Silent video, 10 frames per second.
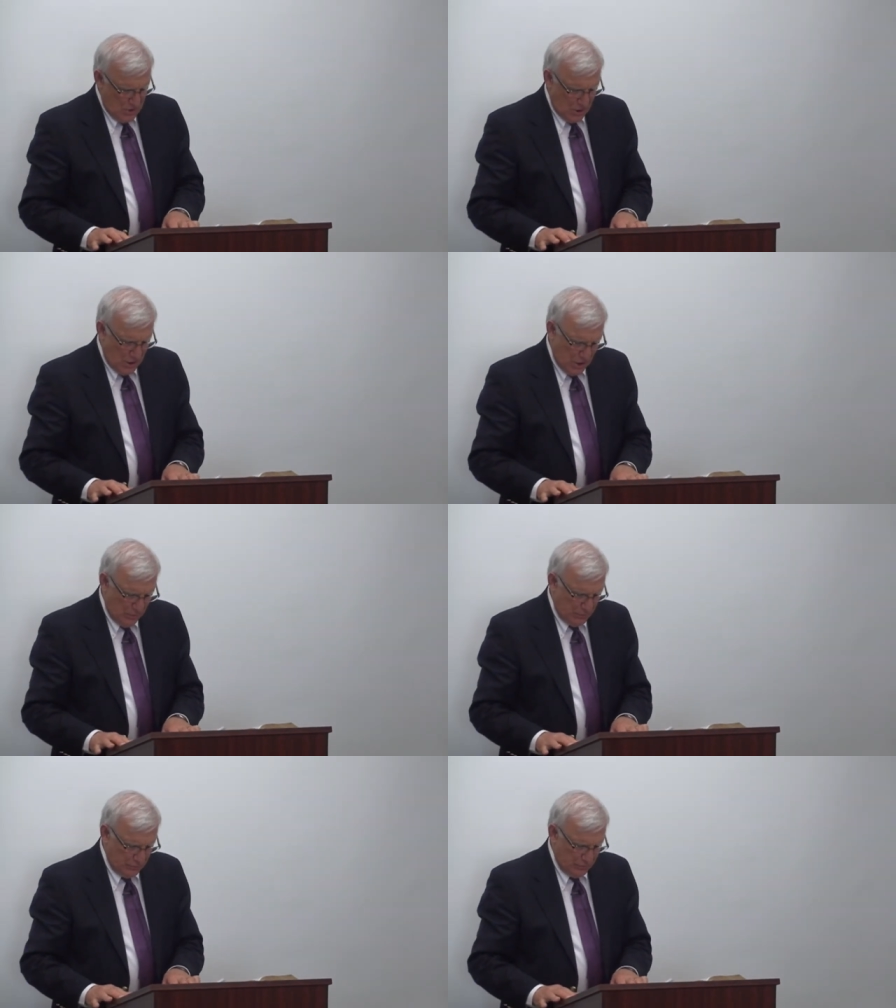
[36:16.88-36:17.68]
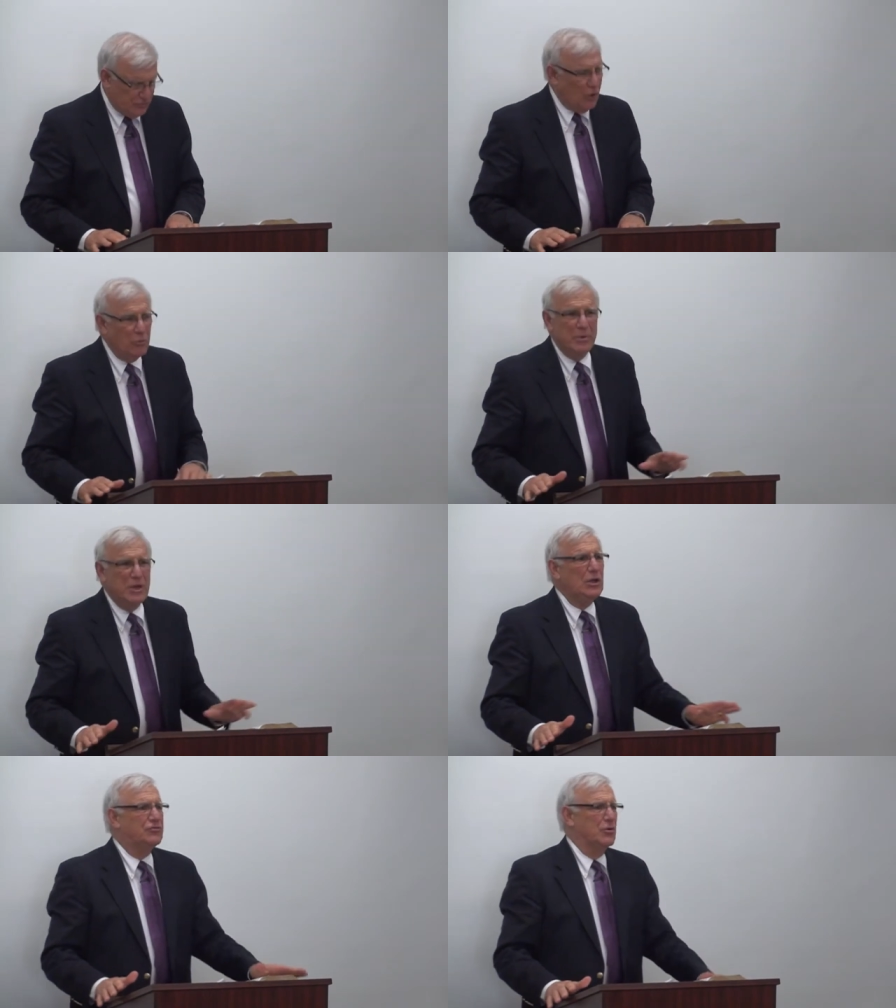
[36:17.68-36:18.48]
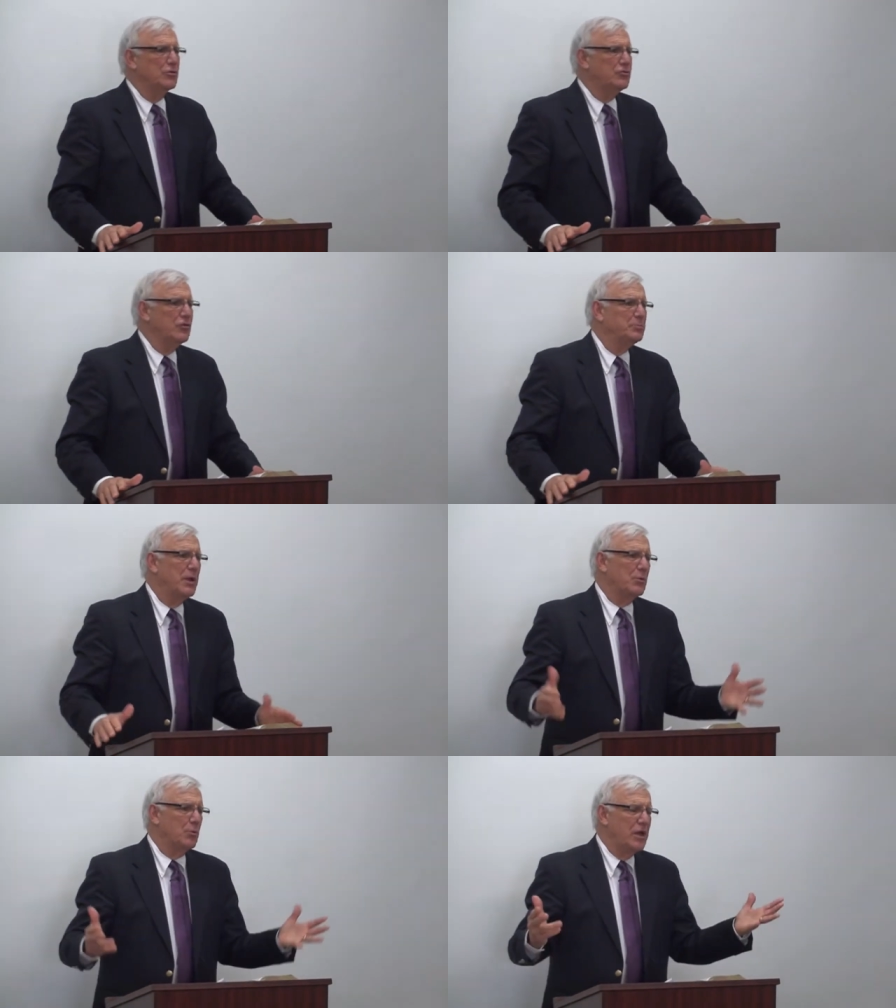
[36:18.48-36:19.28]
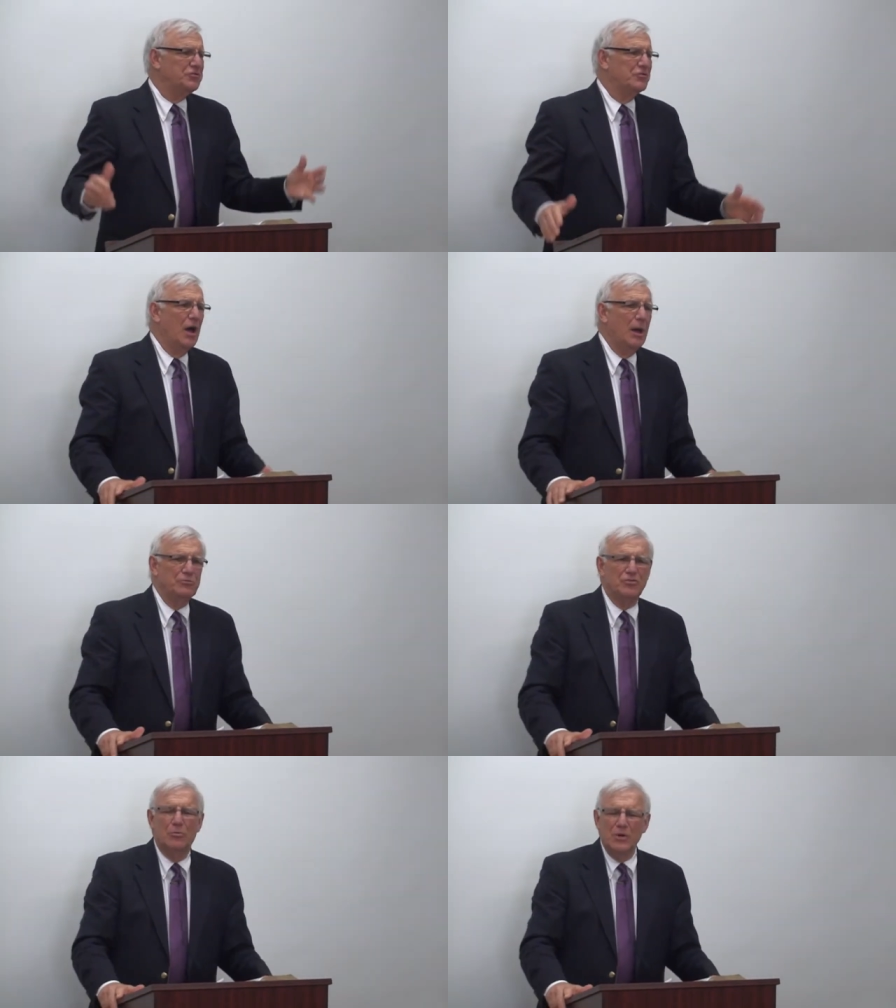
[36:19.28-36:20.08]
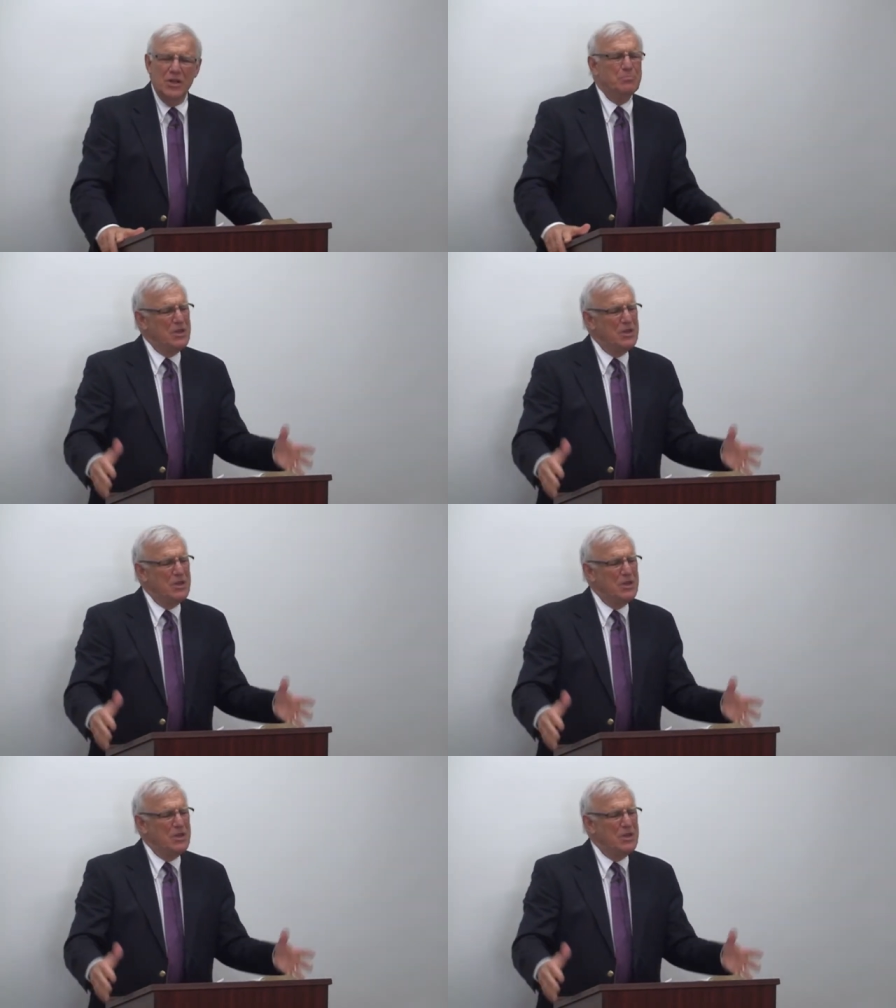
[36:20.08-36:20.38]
Uh, so many churches being raised up, so many